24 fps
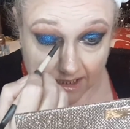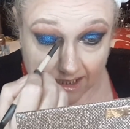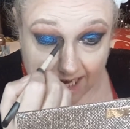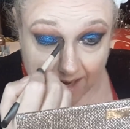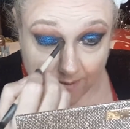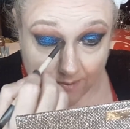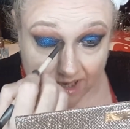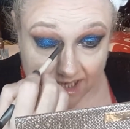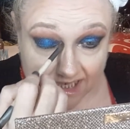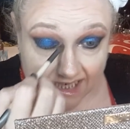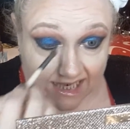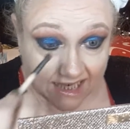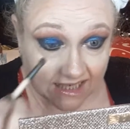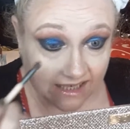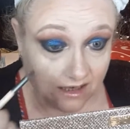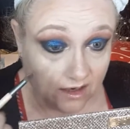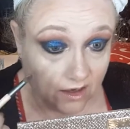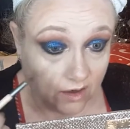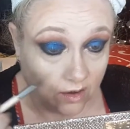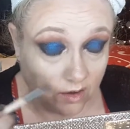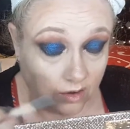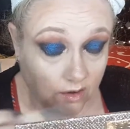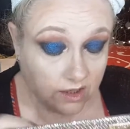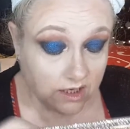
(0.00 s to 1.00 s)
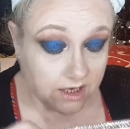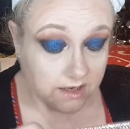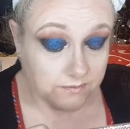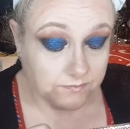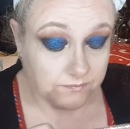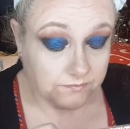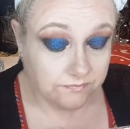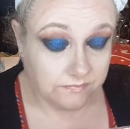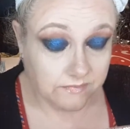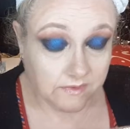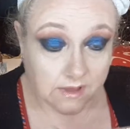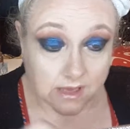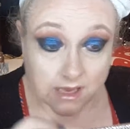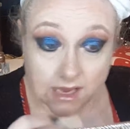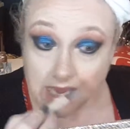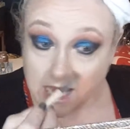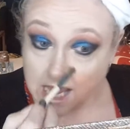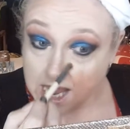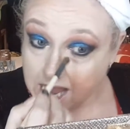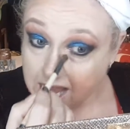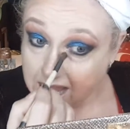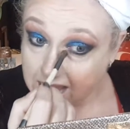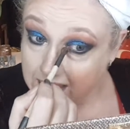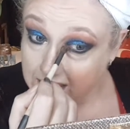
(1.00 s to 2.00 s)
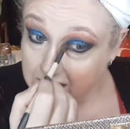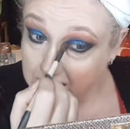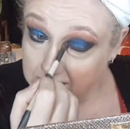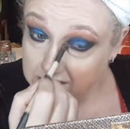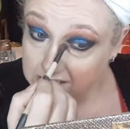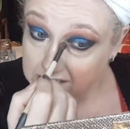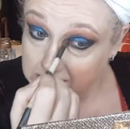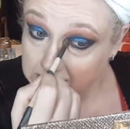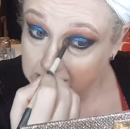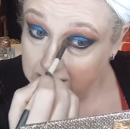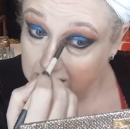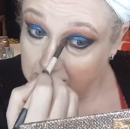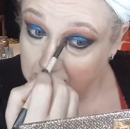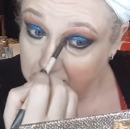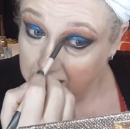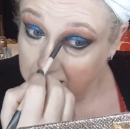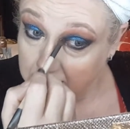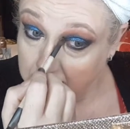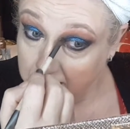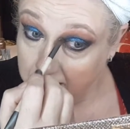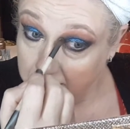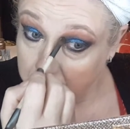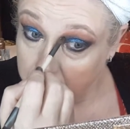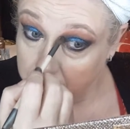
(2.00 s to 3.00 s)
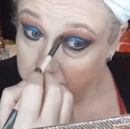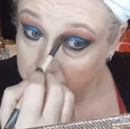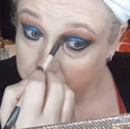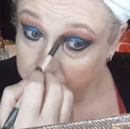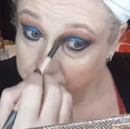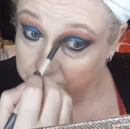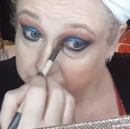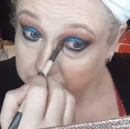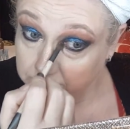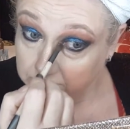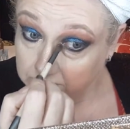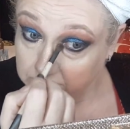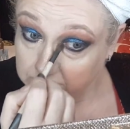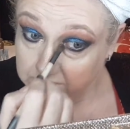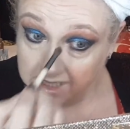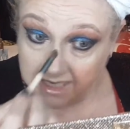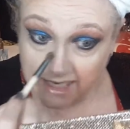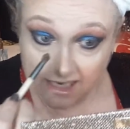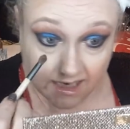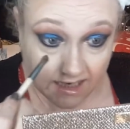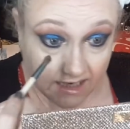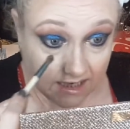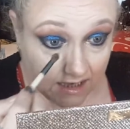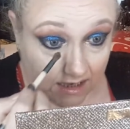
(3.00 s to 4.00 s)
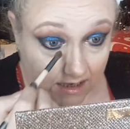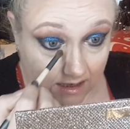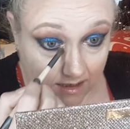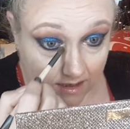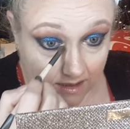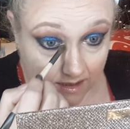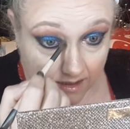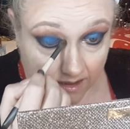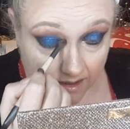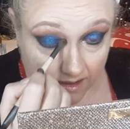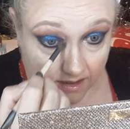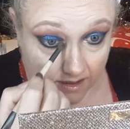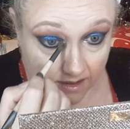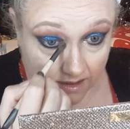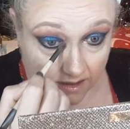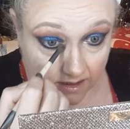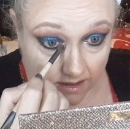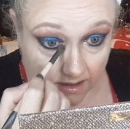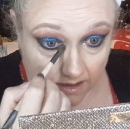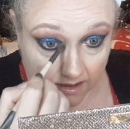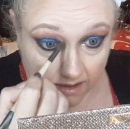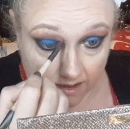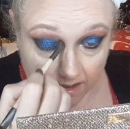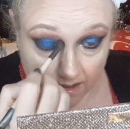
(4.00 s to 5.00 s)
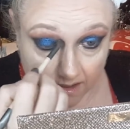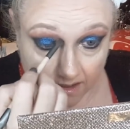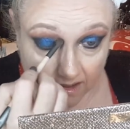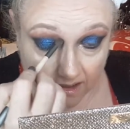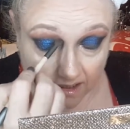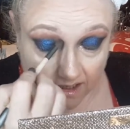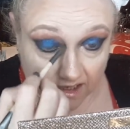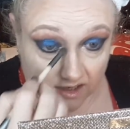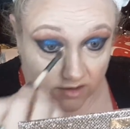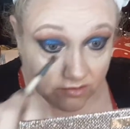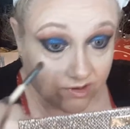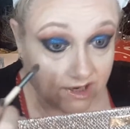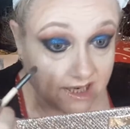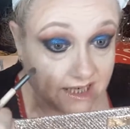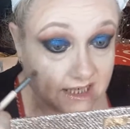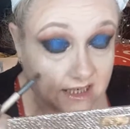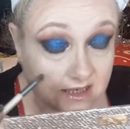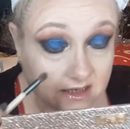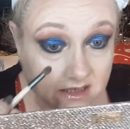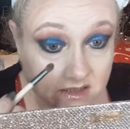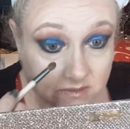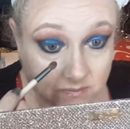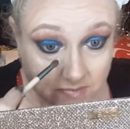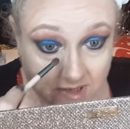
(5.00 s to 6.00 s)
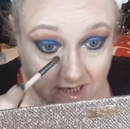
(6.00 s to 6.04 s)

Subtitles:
Now, I did look at the ingredients.